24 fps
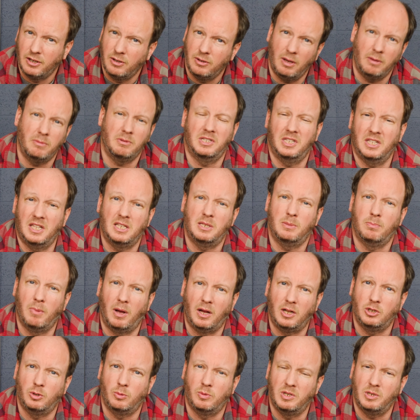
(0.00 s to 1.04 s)
You don't see this
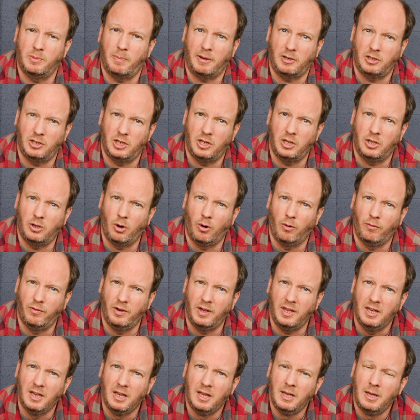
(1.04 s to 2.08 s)
much with specialty
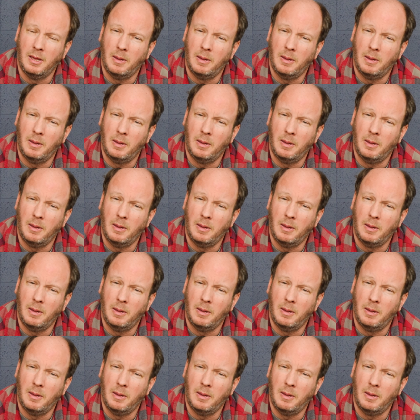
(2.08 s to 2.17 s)
coffee